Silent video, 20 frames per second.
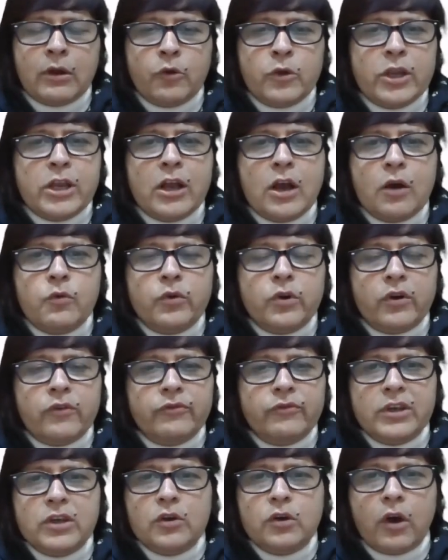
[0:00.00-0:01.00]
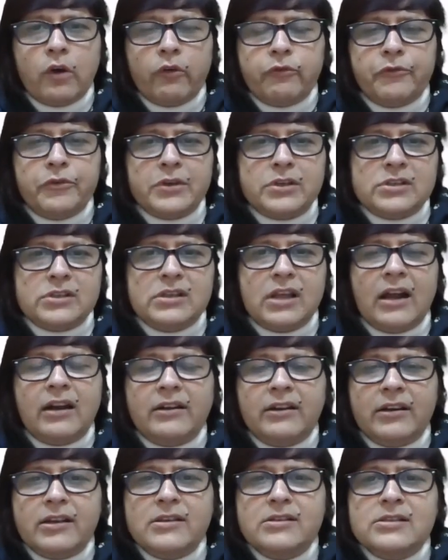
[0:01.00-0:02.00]
going out of the office.
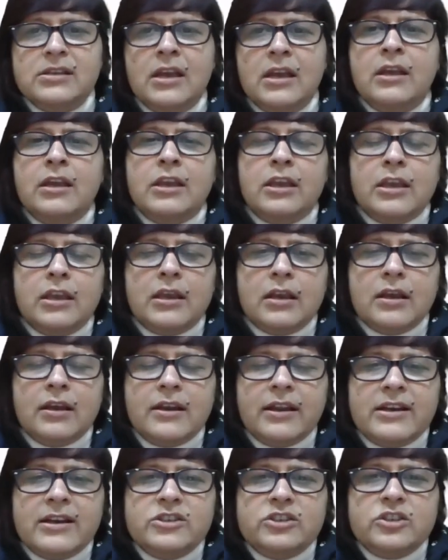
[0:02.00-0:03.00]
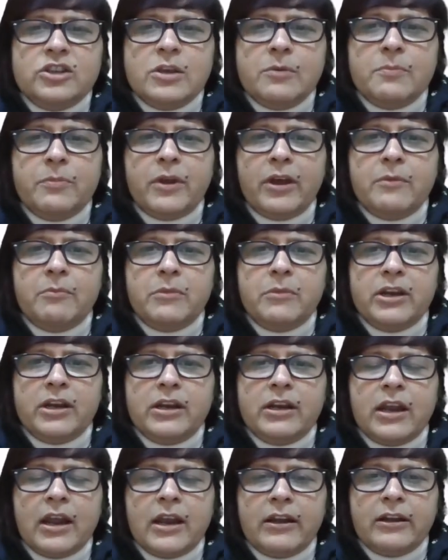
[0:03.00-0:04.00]
That is, he collects the
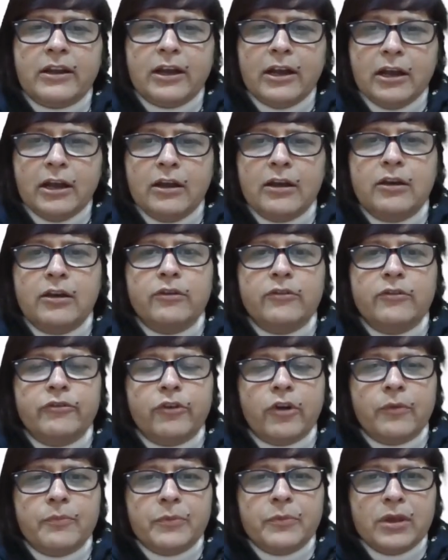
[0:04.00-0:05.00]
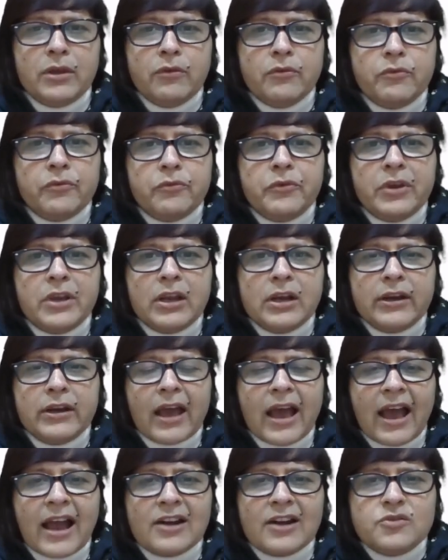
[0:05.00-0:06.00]
primary data from the
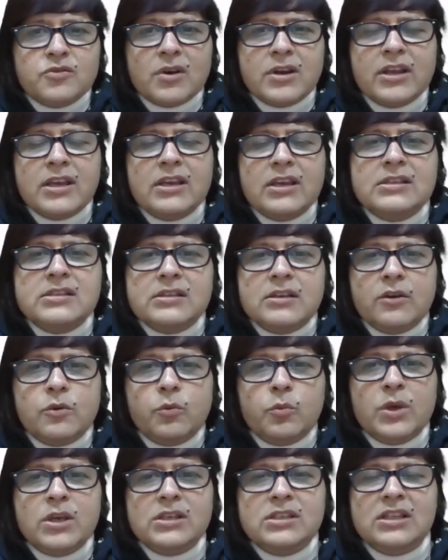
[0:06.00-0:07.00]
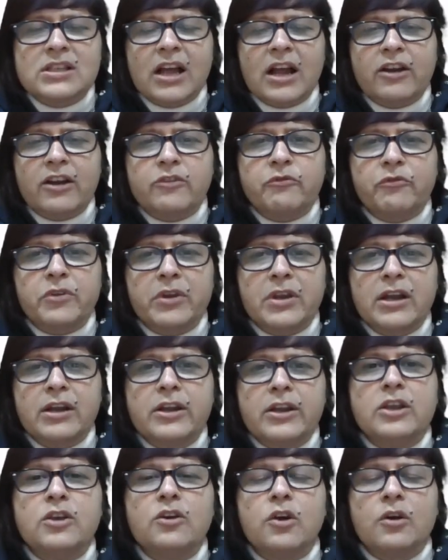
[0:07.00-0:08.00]
field. Actually, he surveys that
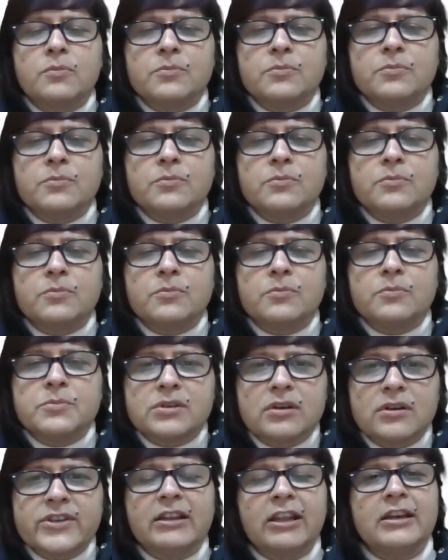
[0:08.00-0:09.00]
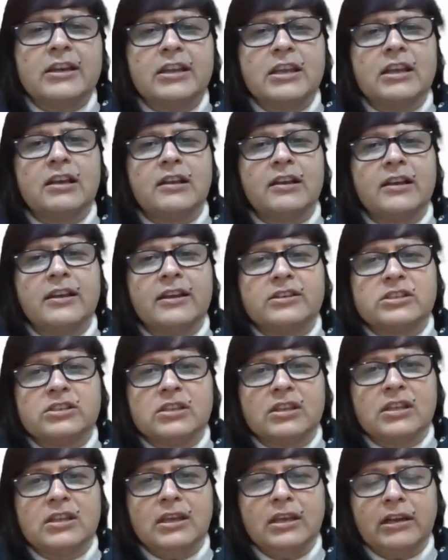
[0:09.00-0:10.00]
field, he observes, and then he
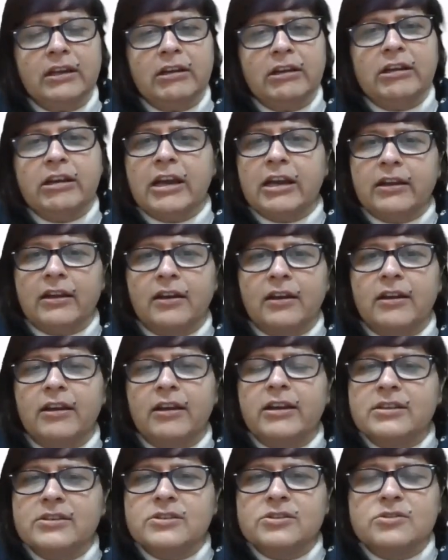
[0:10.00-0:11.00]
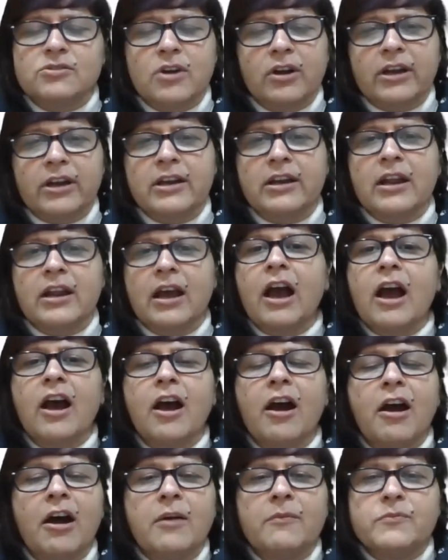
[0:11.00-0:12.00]
collects the data. It is not an
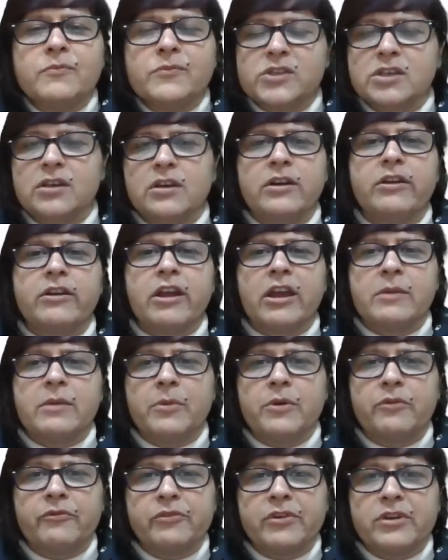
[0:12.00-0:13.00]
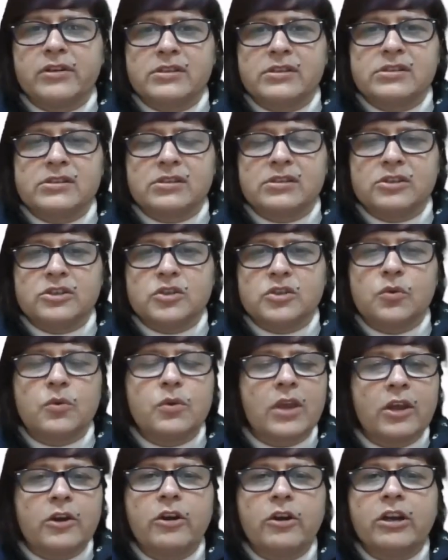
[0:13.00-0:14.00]
armchair type of a research.
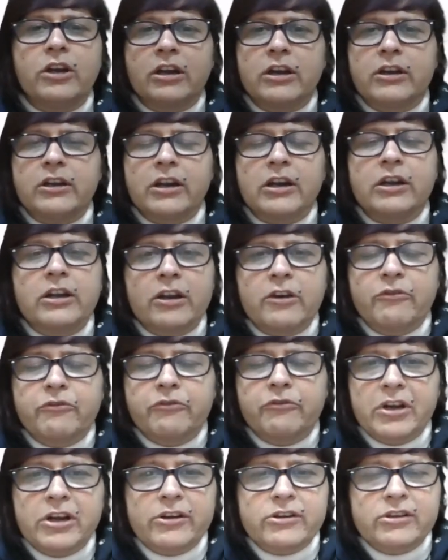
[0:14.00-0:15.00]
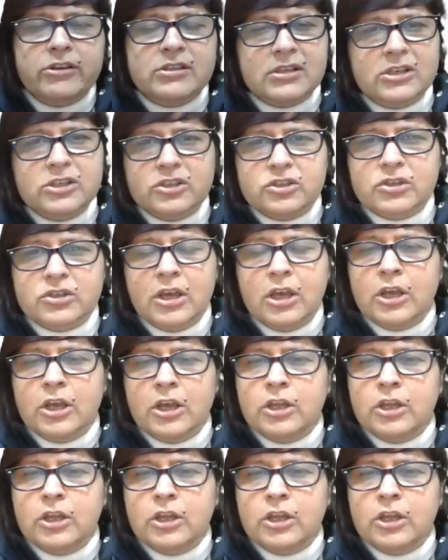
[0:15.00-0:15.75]
You cannot conduct a field research